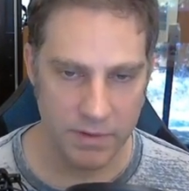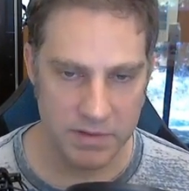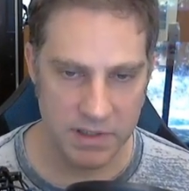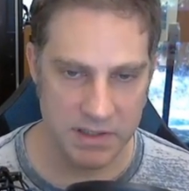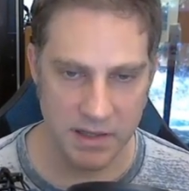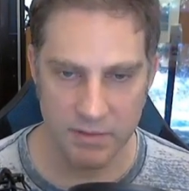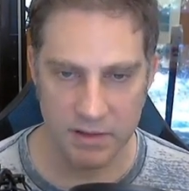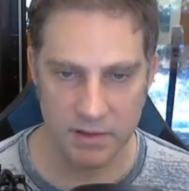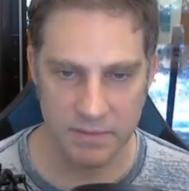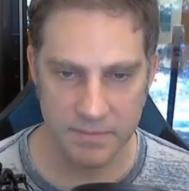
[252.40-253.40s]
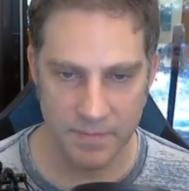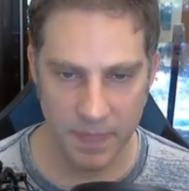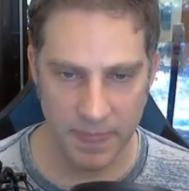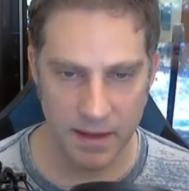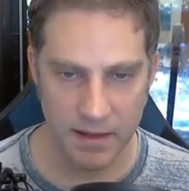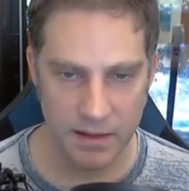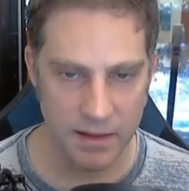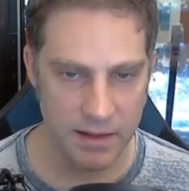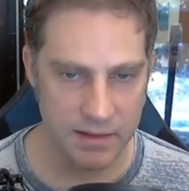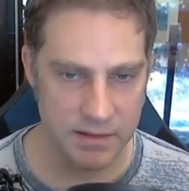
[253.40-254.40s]

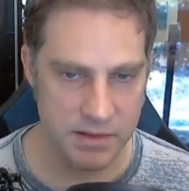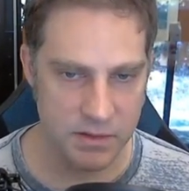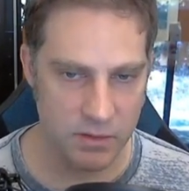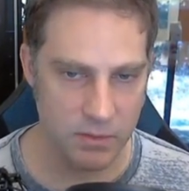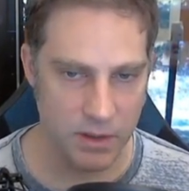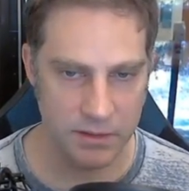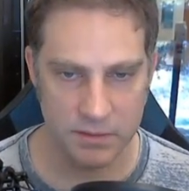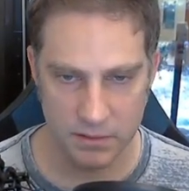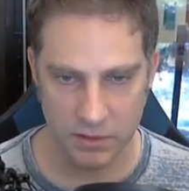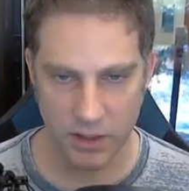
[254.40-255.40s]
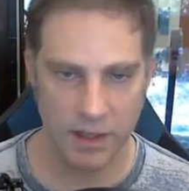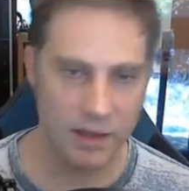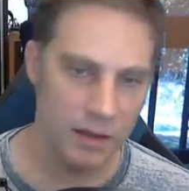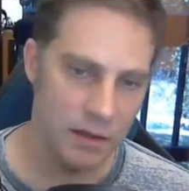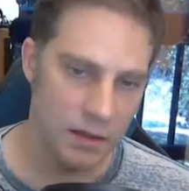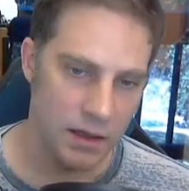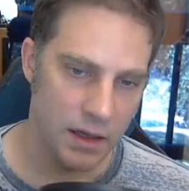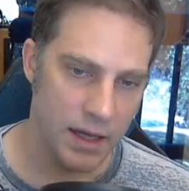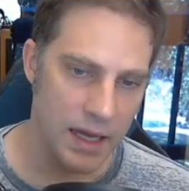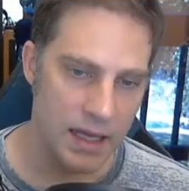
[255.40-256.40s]
567-8901. Okay,
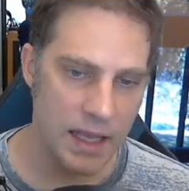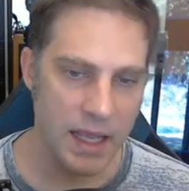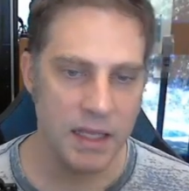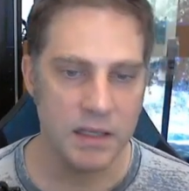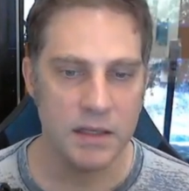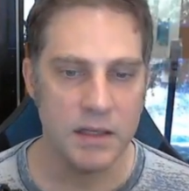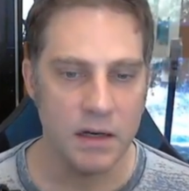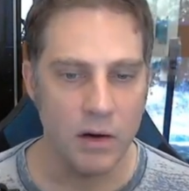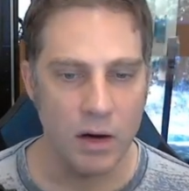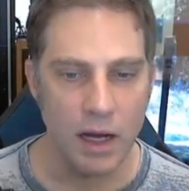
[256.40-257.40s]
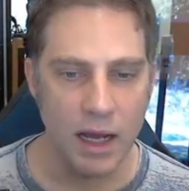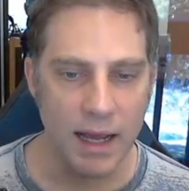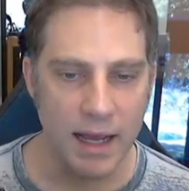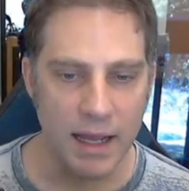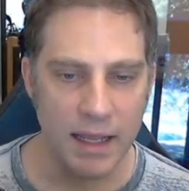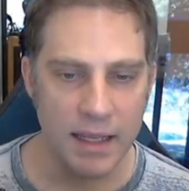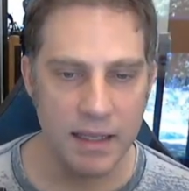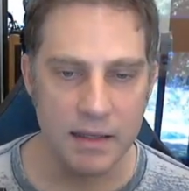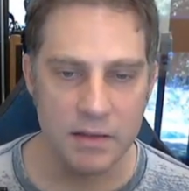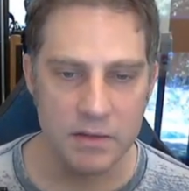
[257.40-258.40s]
and
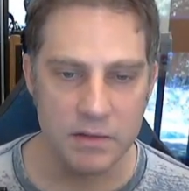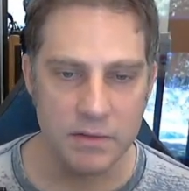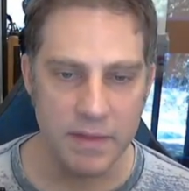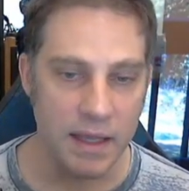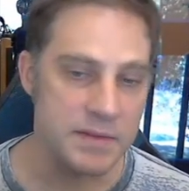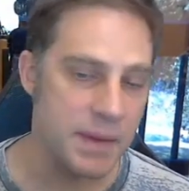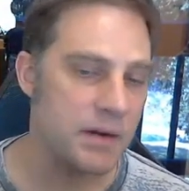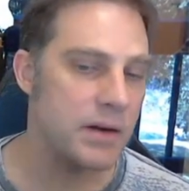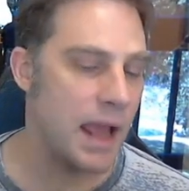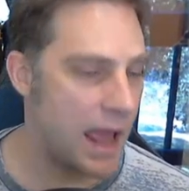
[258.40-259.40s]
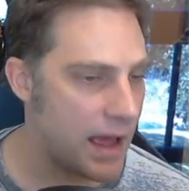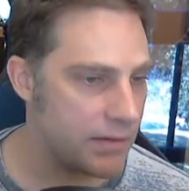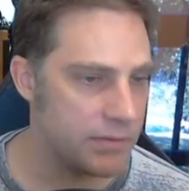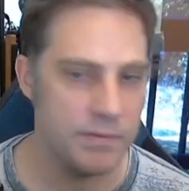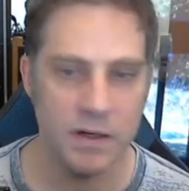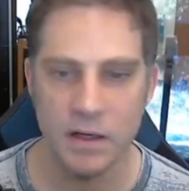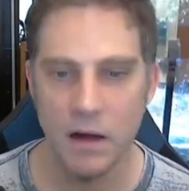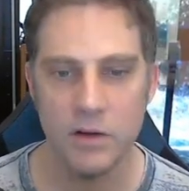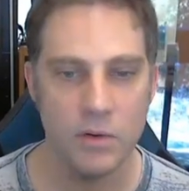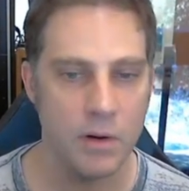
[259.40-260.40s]
I think it's better to have
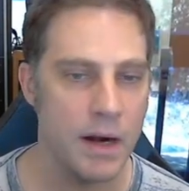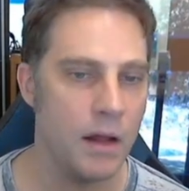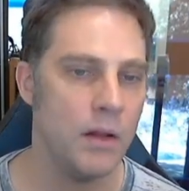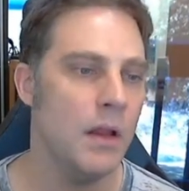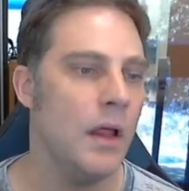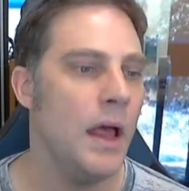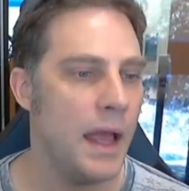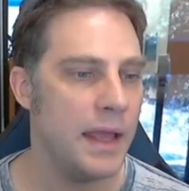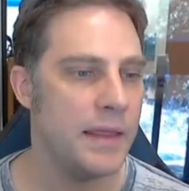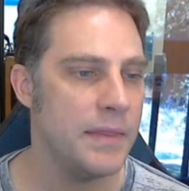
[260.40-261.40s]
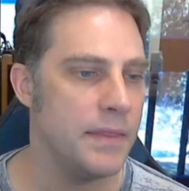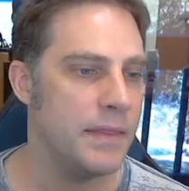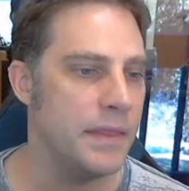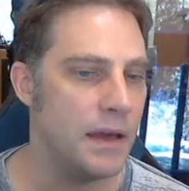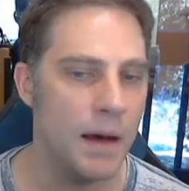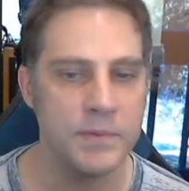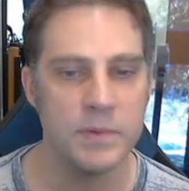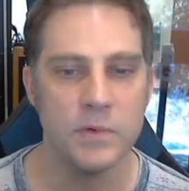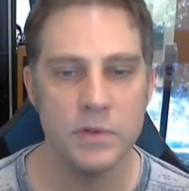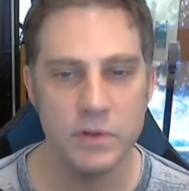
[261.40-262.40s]
a URL, and the
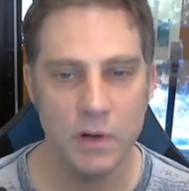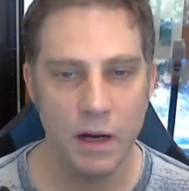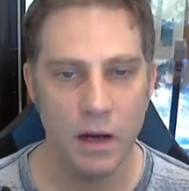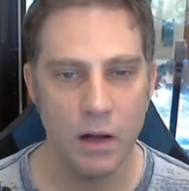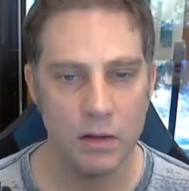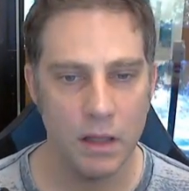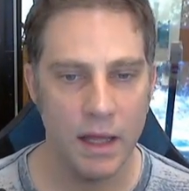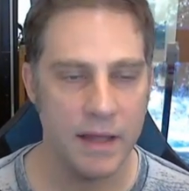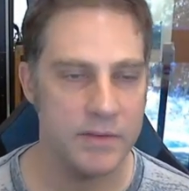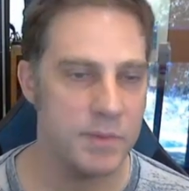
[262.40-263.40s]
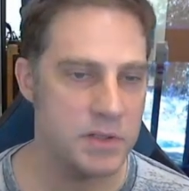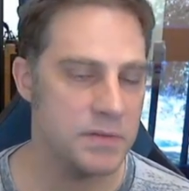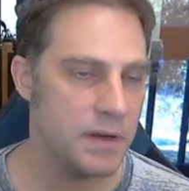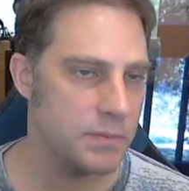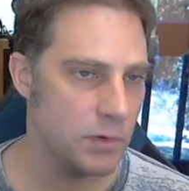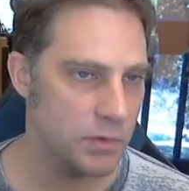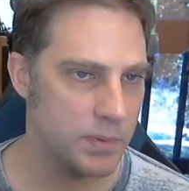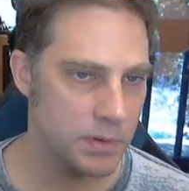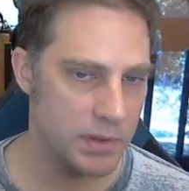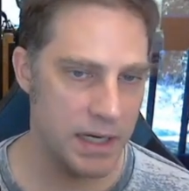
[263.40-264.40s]
optimal URL, especially if you have
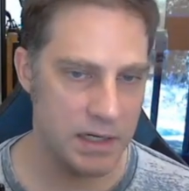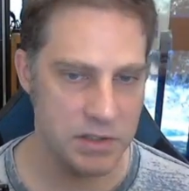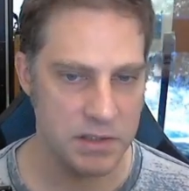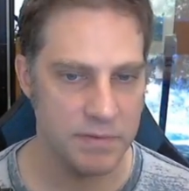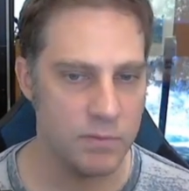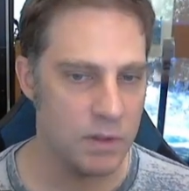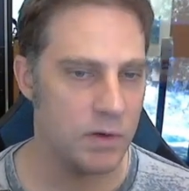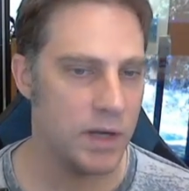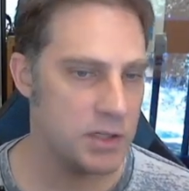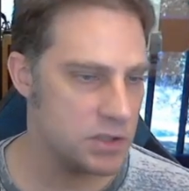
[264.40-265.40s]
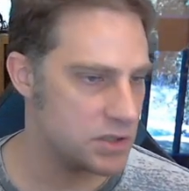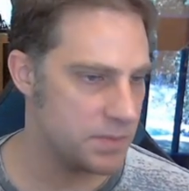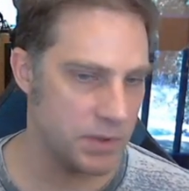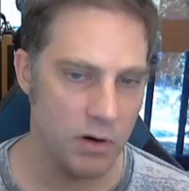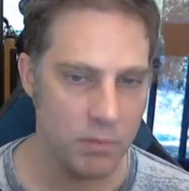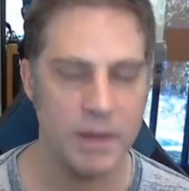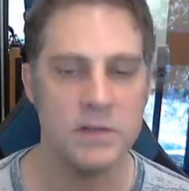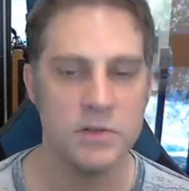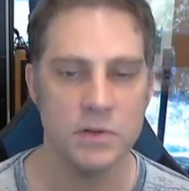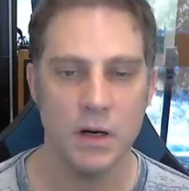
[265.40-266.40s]
multiple locations. If you have one location, you can just put your
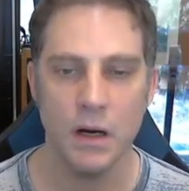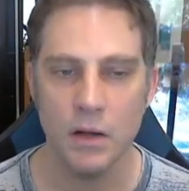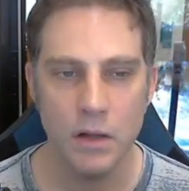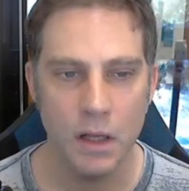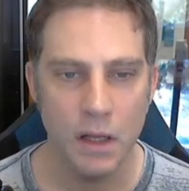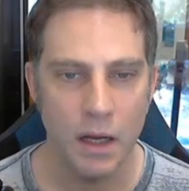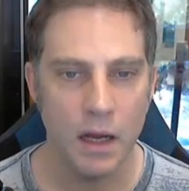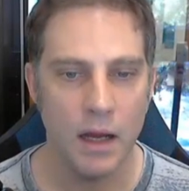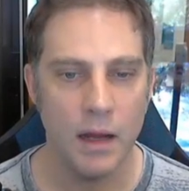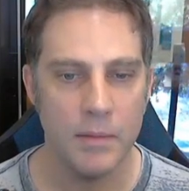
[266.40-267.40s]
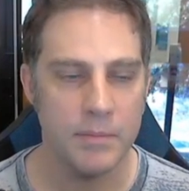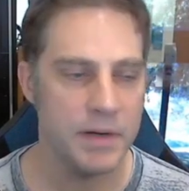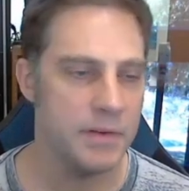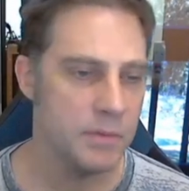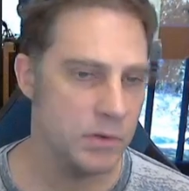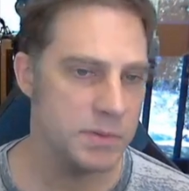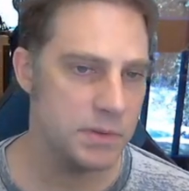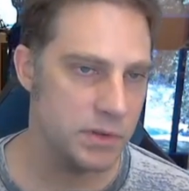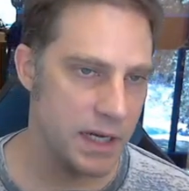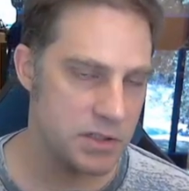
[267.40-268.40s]
homepage URL. But if you have
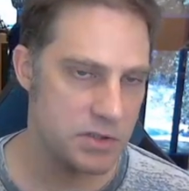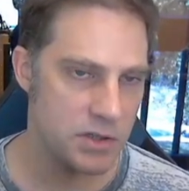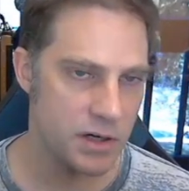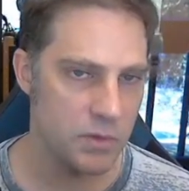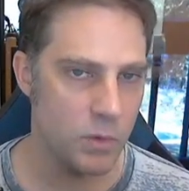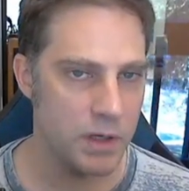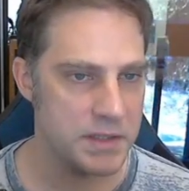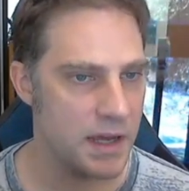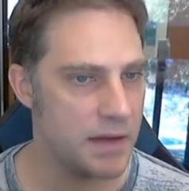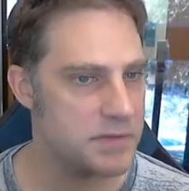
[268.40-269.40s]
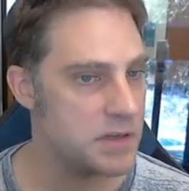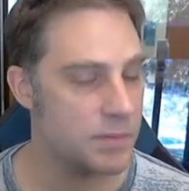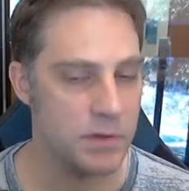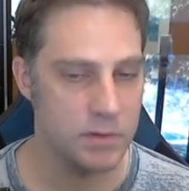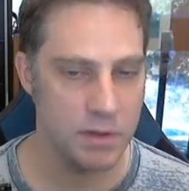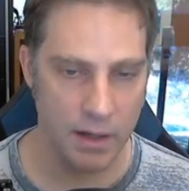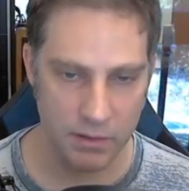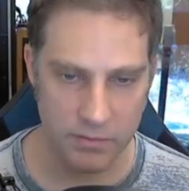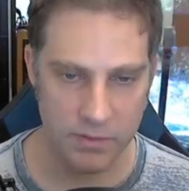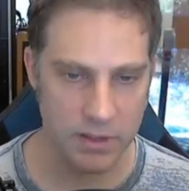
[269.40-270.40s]
multiple locations, you're going to want to have separate
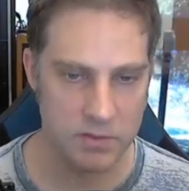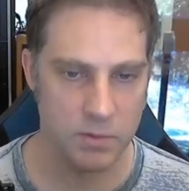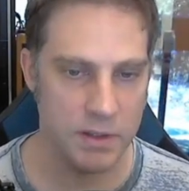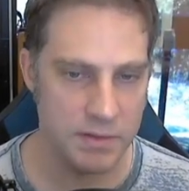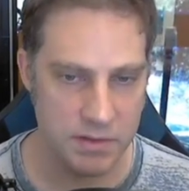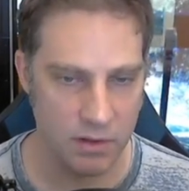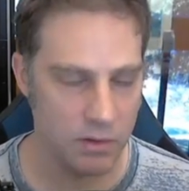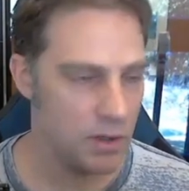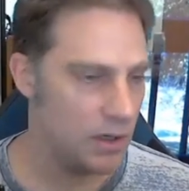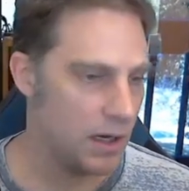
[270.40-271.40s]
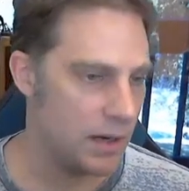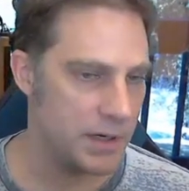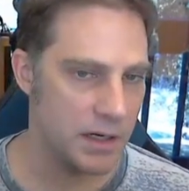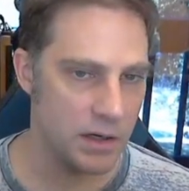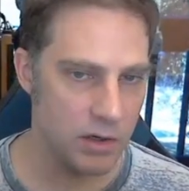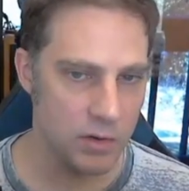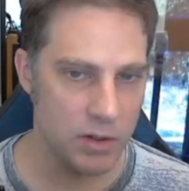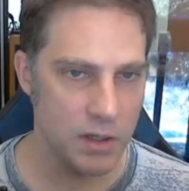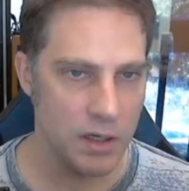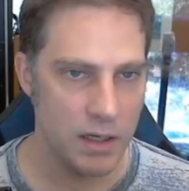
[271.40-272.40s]
URLs for each one. So I'm going to
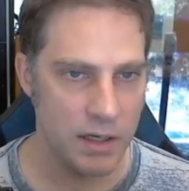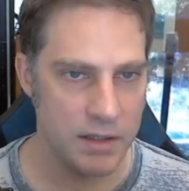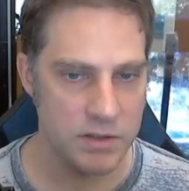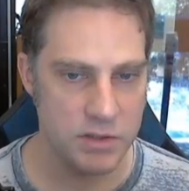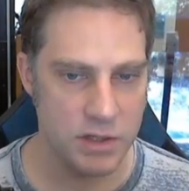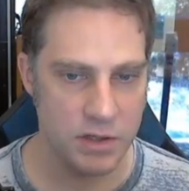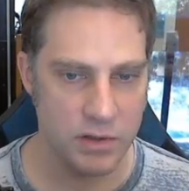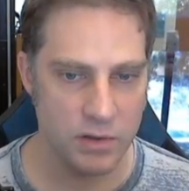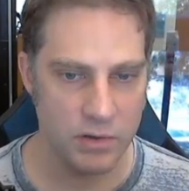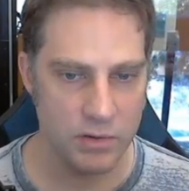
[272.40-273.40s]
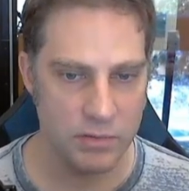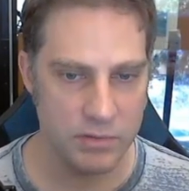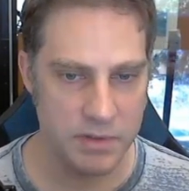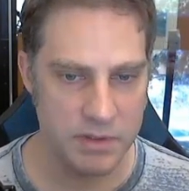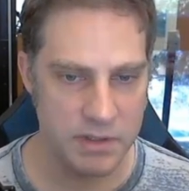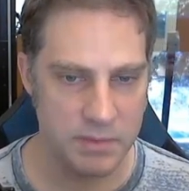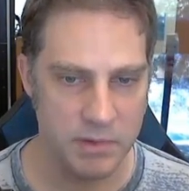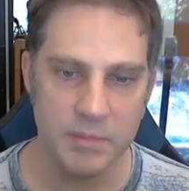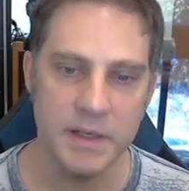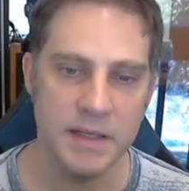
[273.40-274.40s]
go Joe
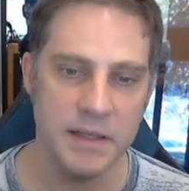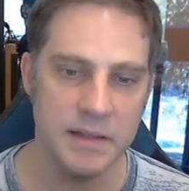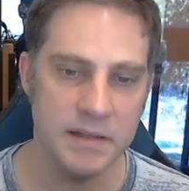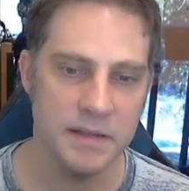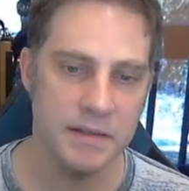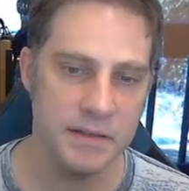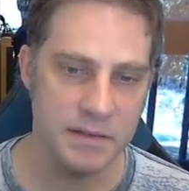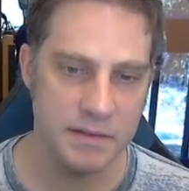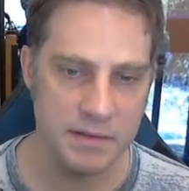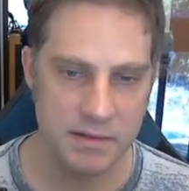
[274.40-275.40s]
Zimmerman